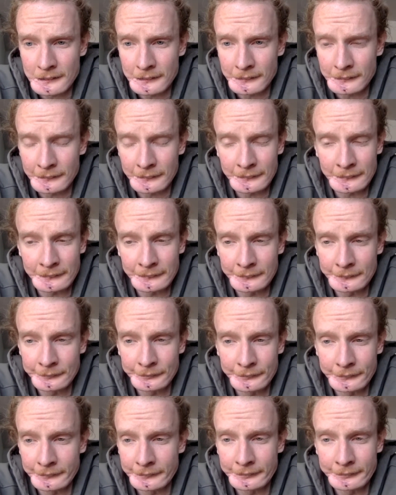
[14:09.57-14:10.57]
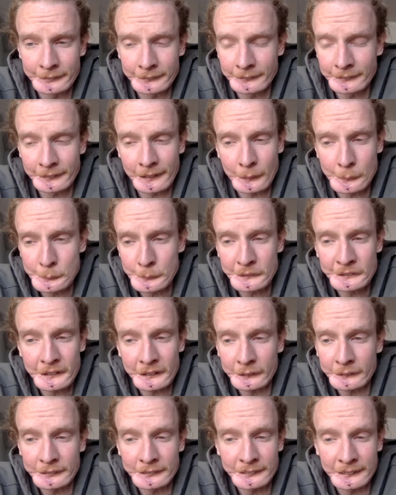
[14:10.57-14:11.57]
Uh, I wish I
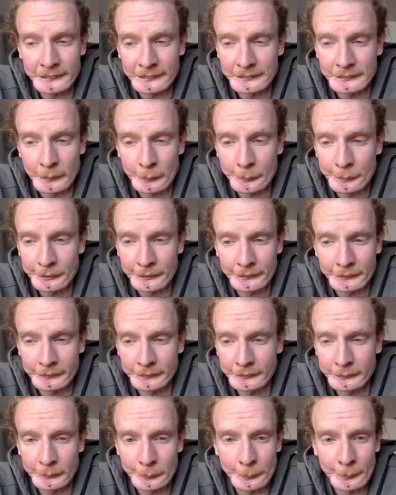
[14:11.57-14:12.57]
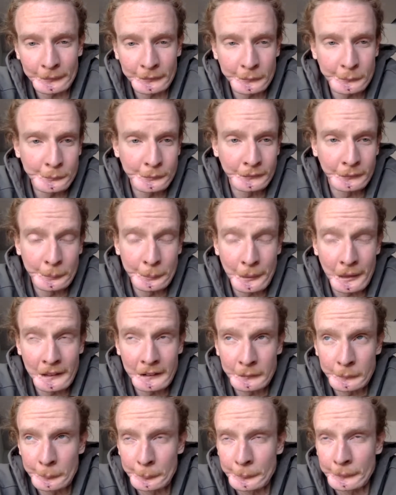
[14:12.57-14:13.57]
could say something to make you feel
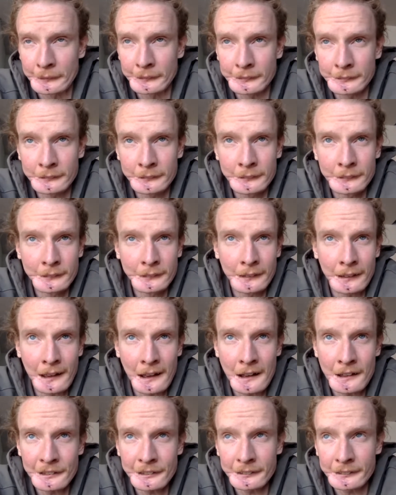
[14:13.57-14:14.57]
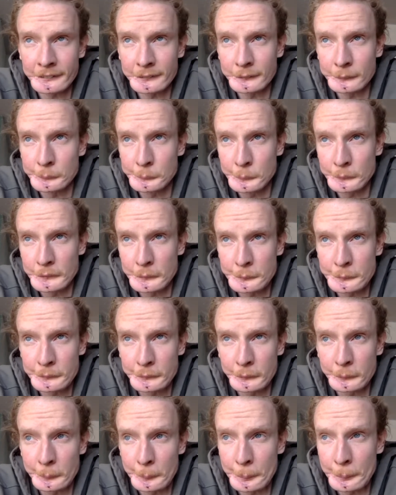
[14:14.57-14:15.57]
better, but having one of
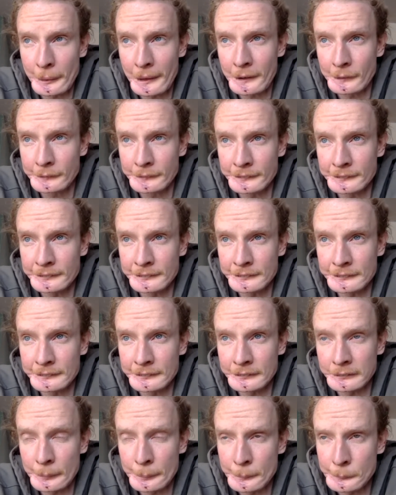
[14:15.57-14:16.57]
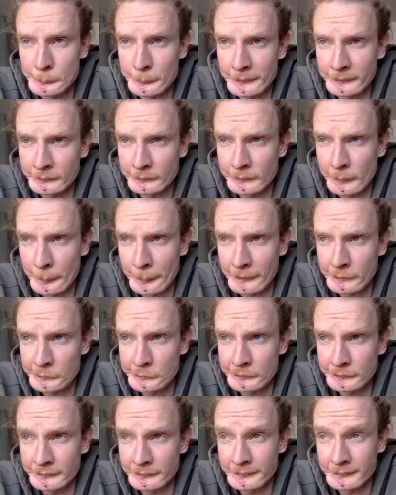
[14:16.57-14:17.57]
your parents slip away into
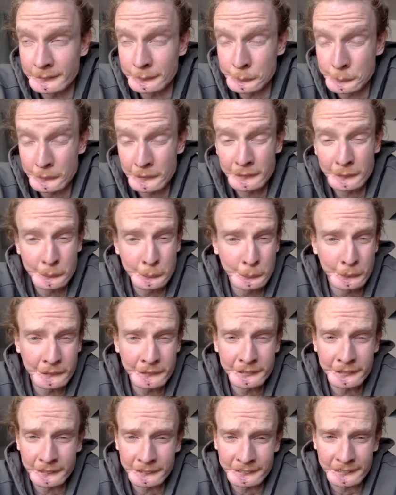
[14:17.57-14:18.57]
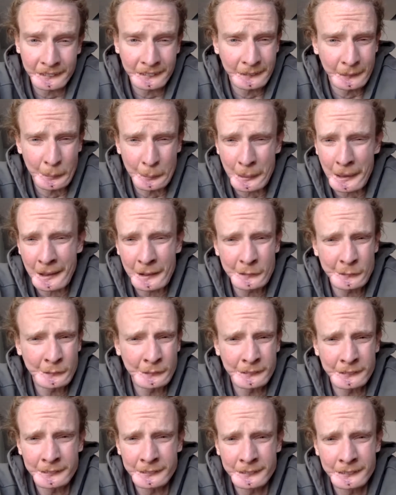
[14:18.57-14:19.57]
dementia is one of the worst things I can
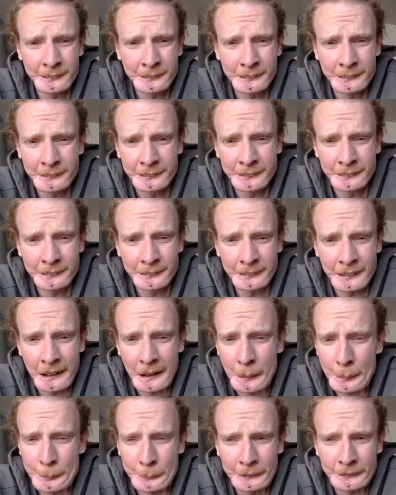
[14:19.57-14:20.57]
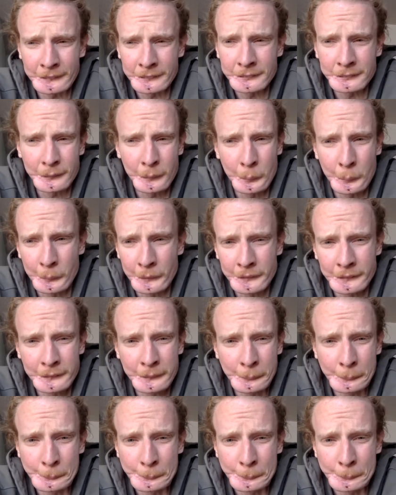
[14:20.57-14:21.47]
imagine happening to someone.